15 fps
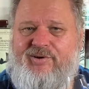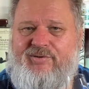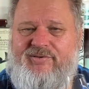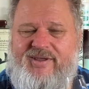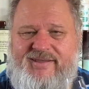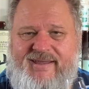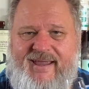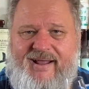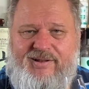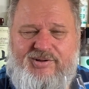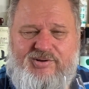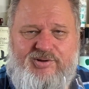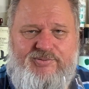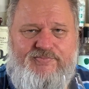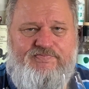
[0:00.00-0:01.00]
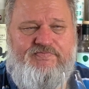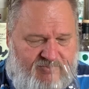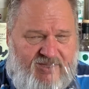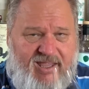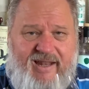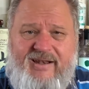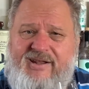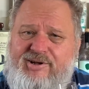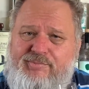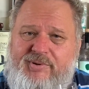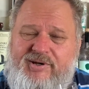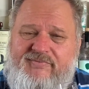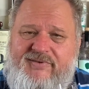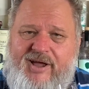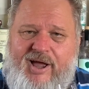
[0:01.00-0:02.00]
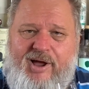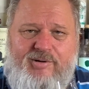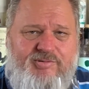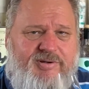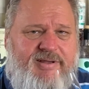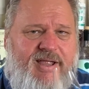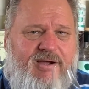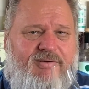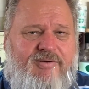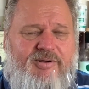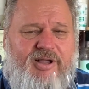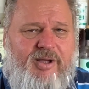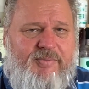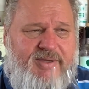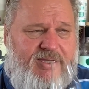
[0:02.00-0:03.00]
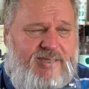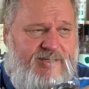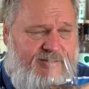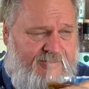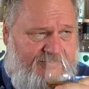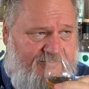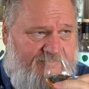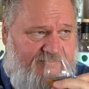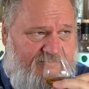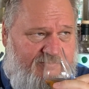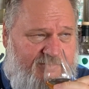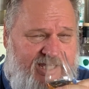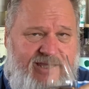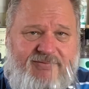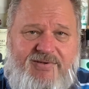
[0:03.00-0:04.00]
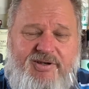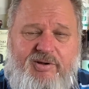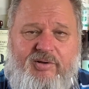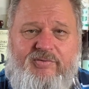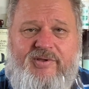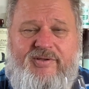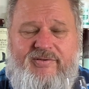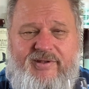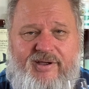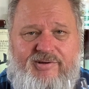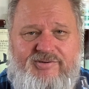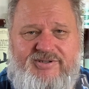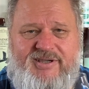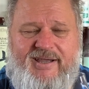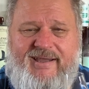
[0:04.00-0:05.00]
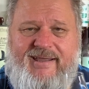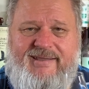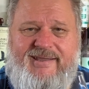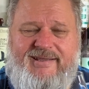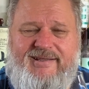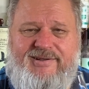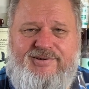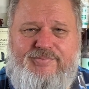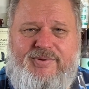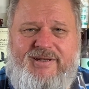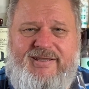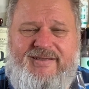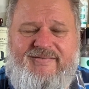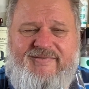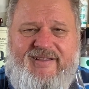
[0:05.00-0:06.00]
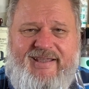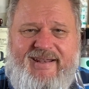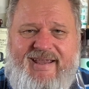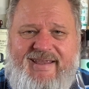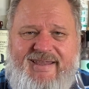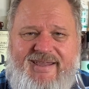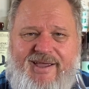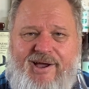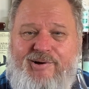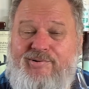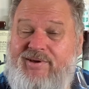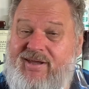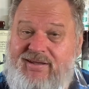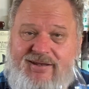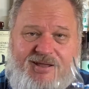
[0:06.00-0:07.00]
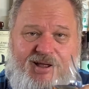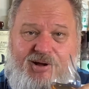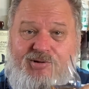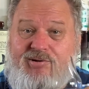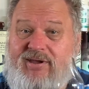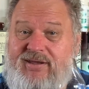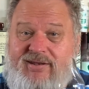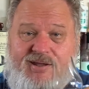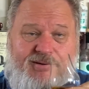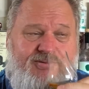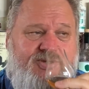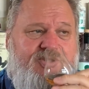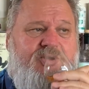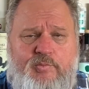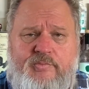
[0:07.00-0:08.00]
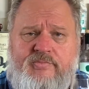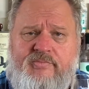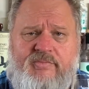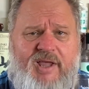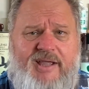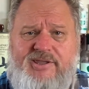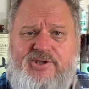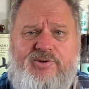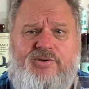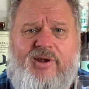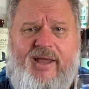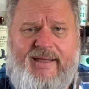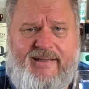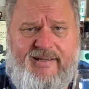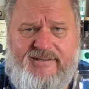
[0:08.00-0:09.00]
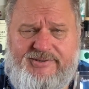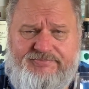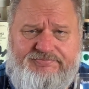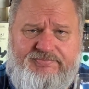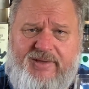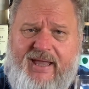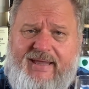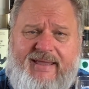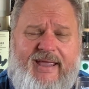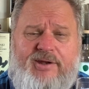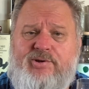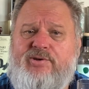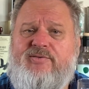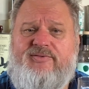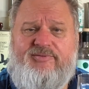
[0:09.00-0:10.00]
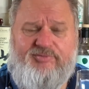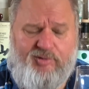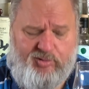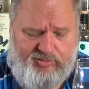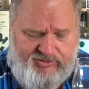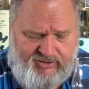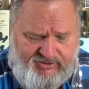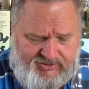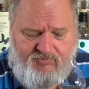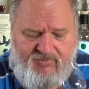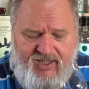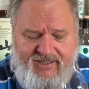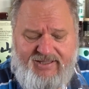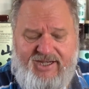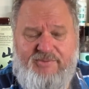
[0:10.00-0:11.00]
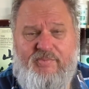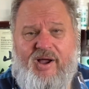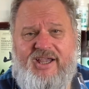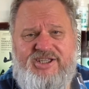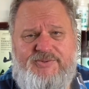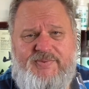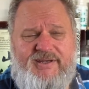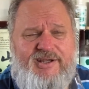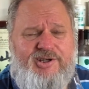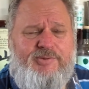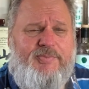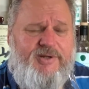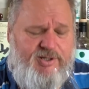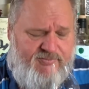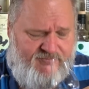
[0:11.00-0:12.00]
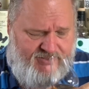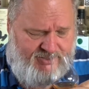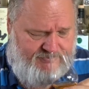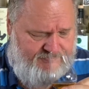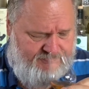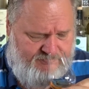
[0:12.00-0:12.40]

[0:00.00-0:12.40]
on that alcohol. A little bit of an oak now coming in. Even on the nose, I get that little bit of the grainy oaky nose. I do like it. I cannot fault it. It reminds me a little bit of a